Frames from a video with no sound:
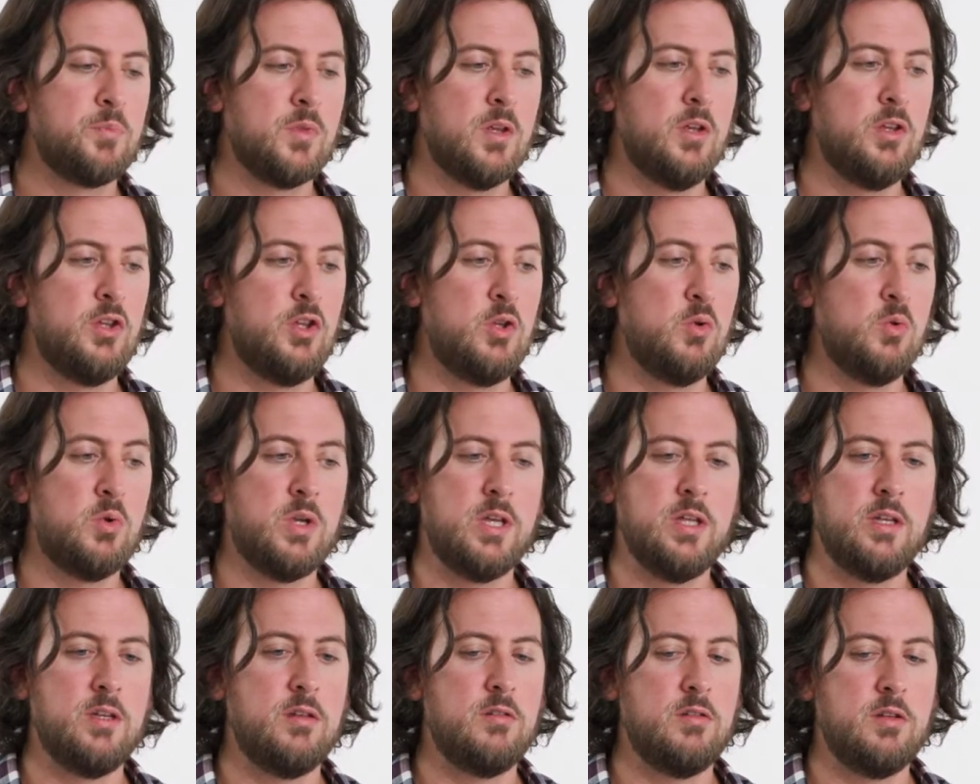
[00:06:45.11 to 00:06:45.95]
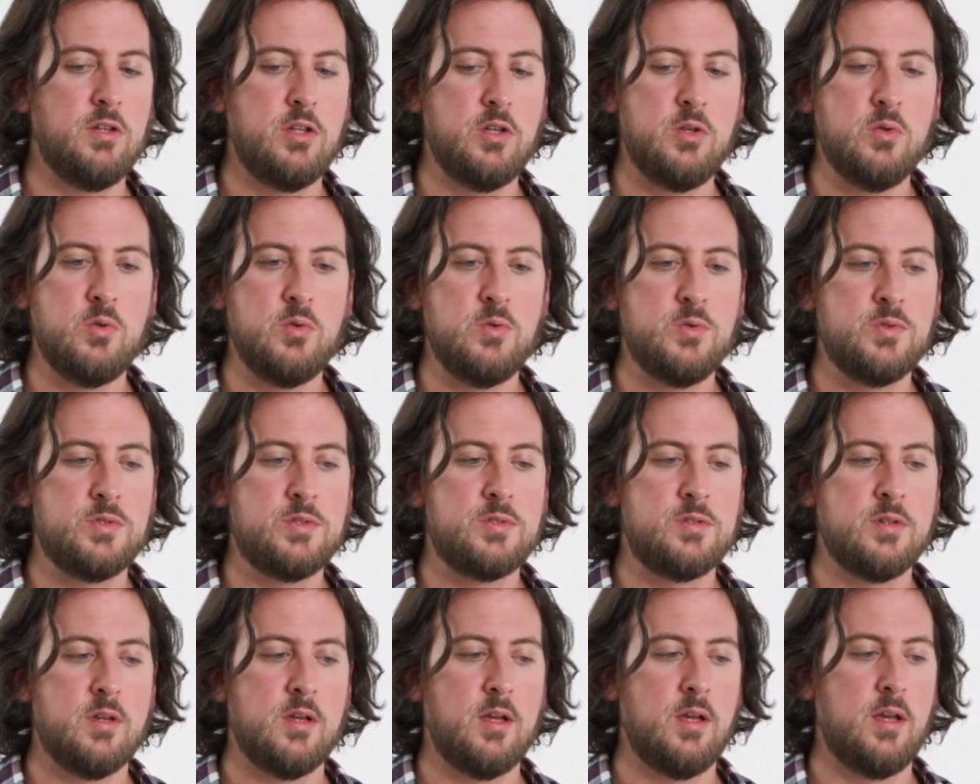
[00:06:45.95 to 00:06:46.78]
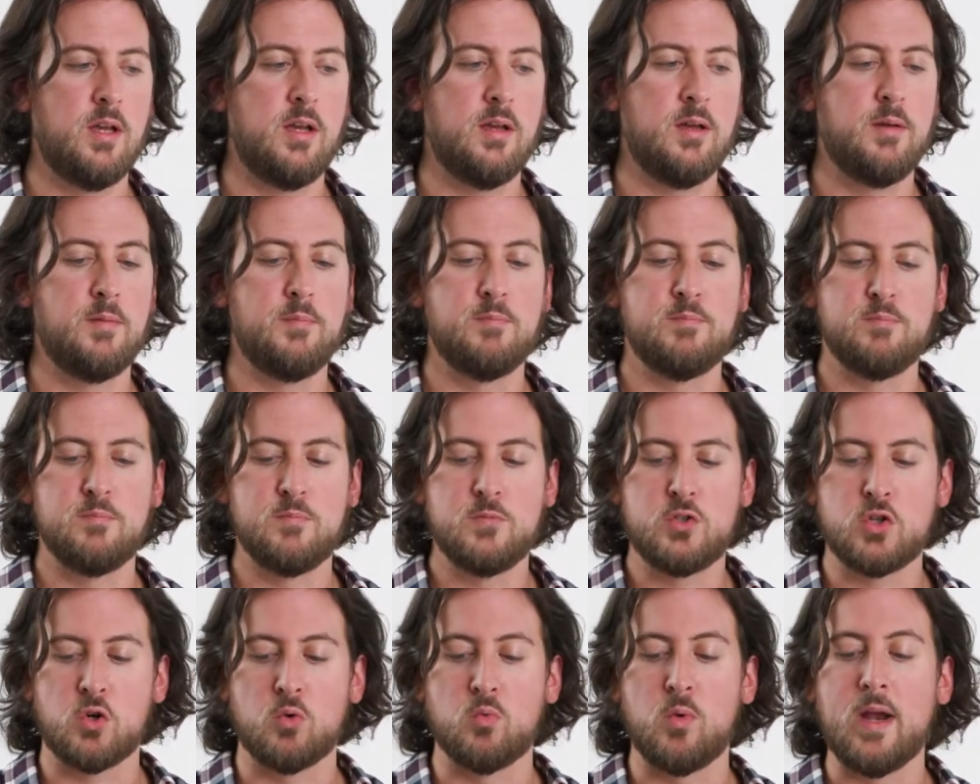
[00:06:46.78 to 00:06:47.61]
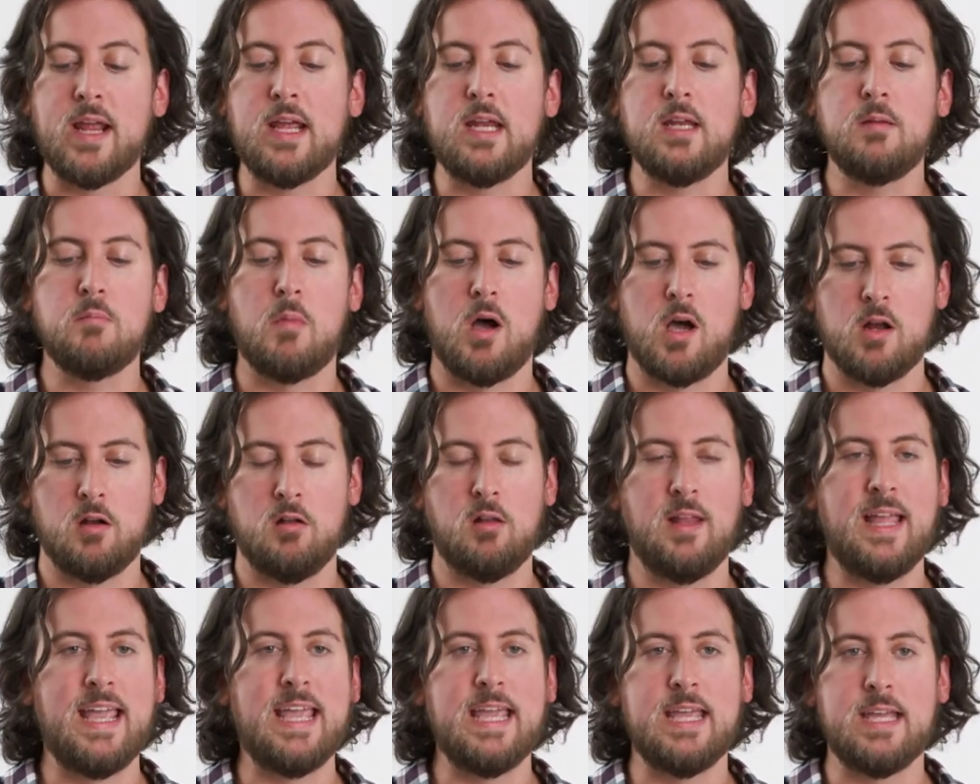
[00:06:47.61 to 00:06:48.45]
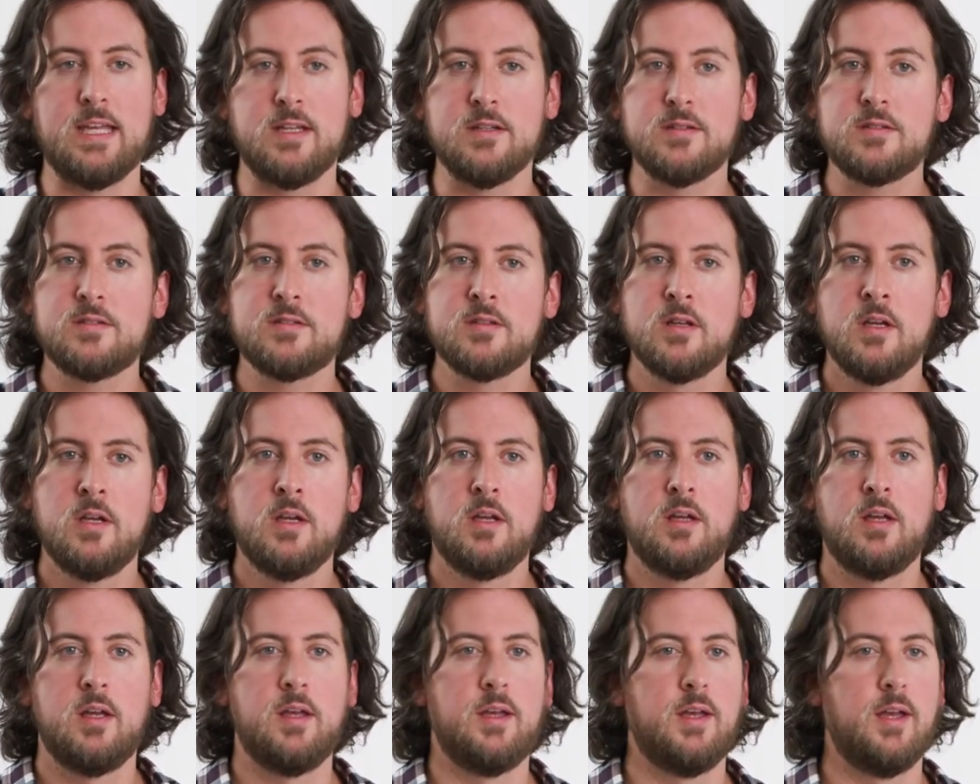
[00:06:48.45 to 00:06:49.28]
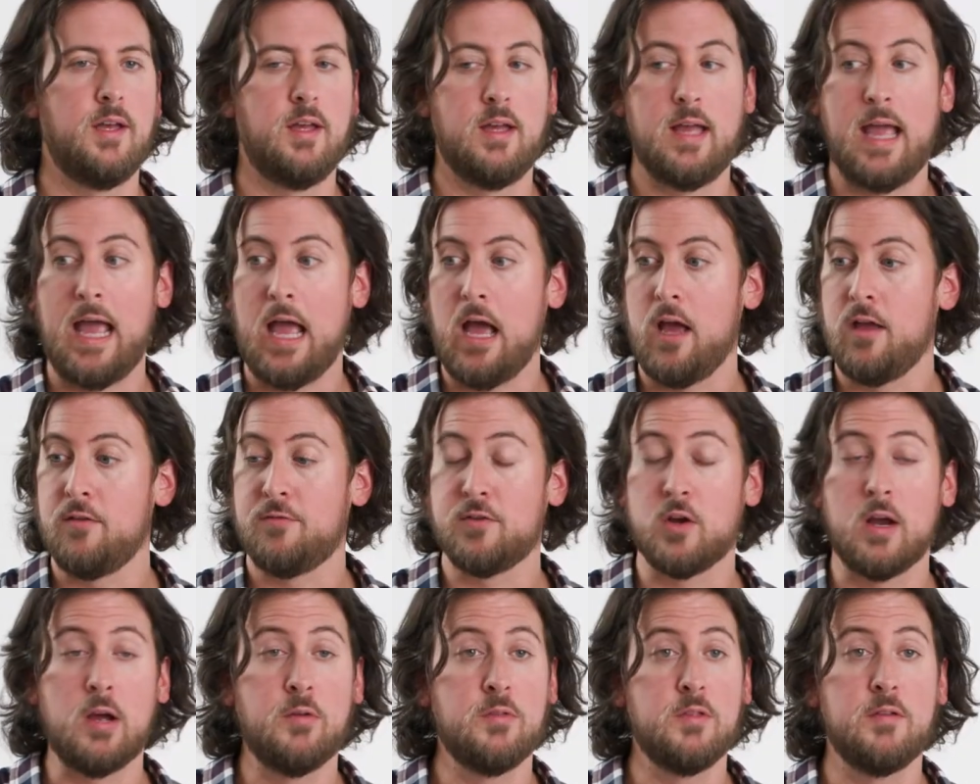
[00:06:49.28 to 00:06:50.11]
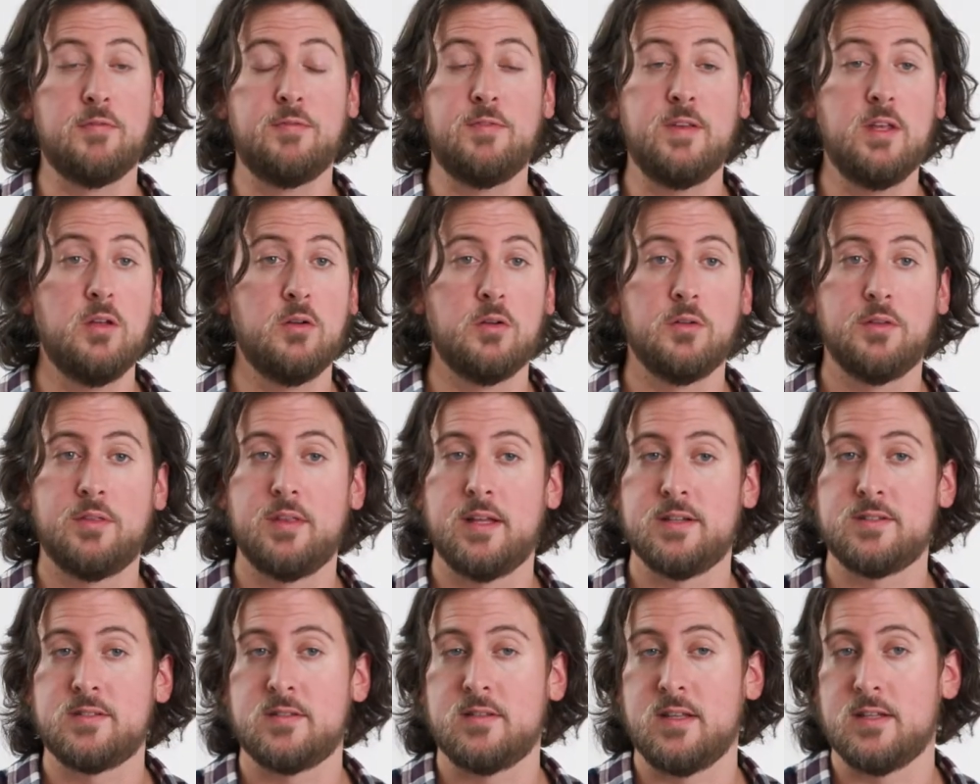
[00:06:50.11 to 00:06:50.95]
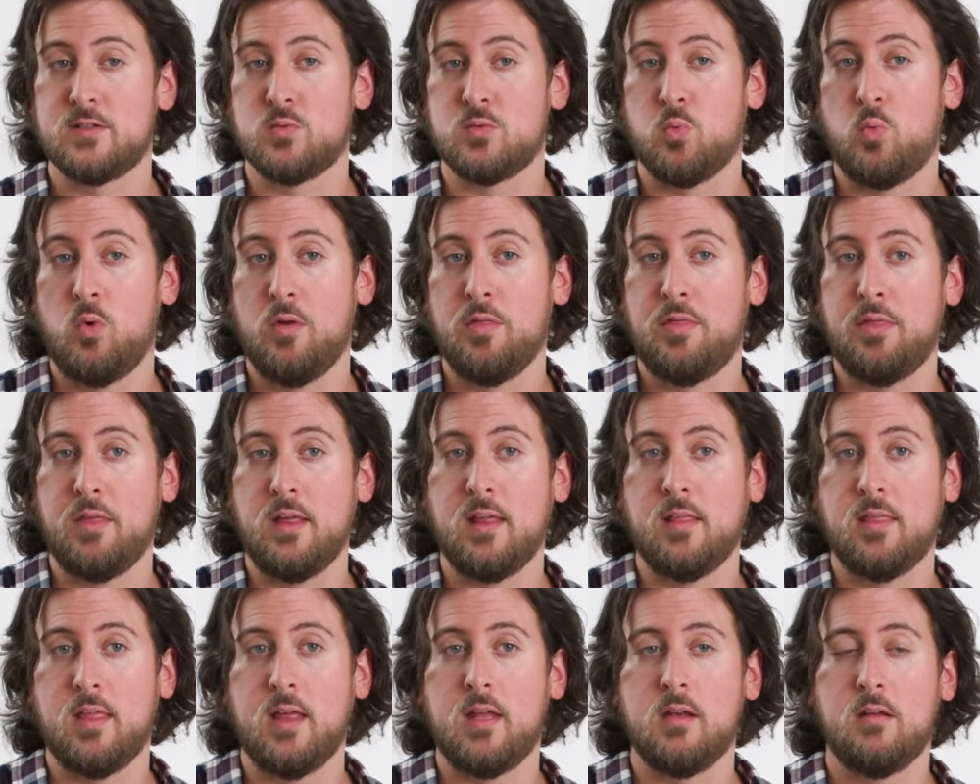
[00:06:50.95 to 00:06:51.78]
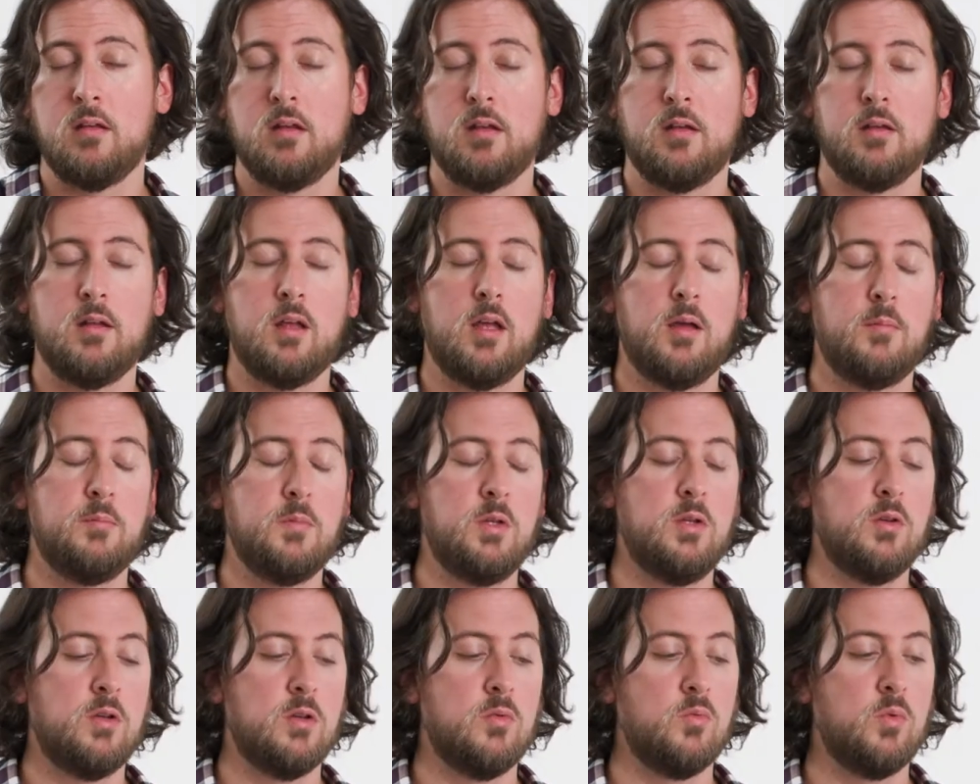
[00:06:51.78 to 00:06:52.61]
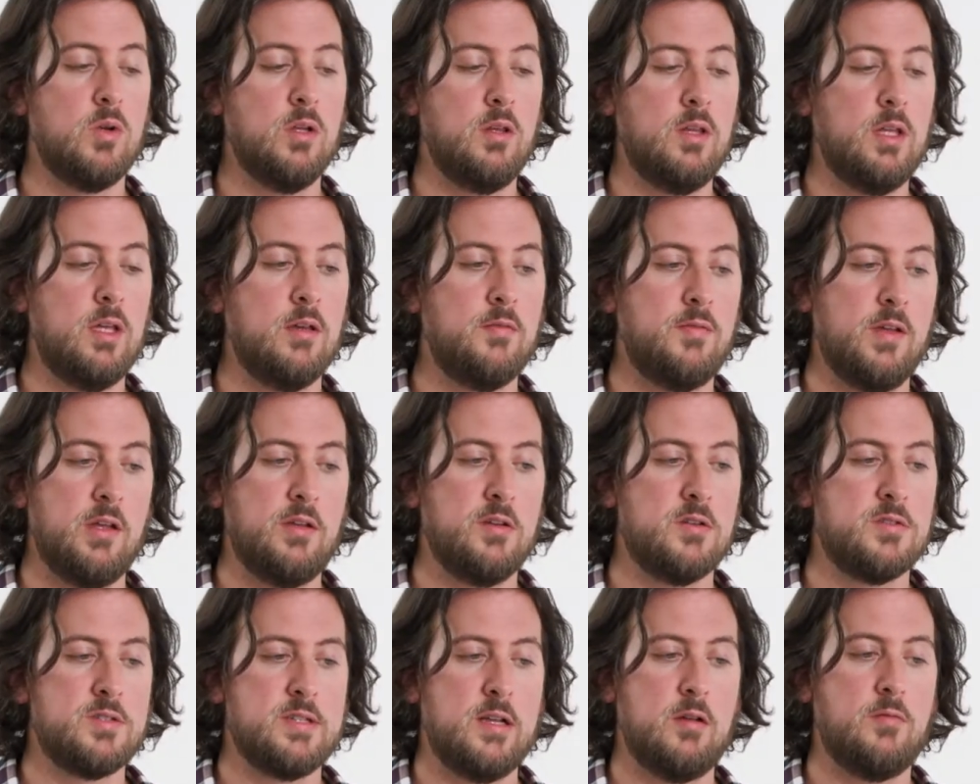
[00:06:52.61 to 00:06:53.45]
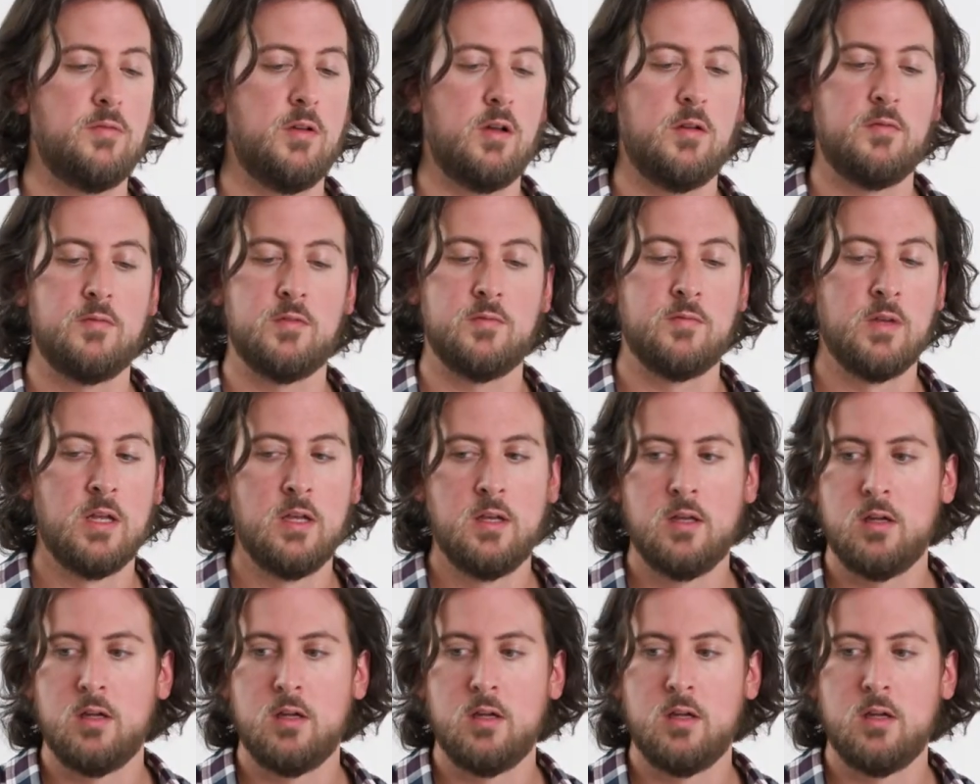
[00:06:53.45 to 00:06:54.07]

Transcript: You can use terrain model aids. If you're out in the field, that's one thing that you can really avail yourself of.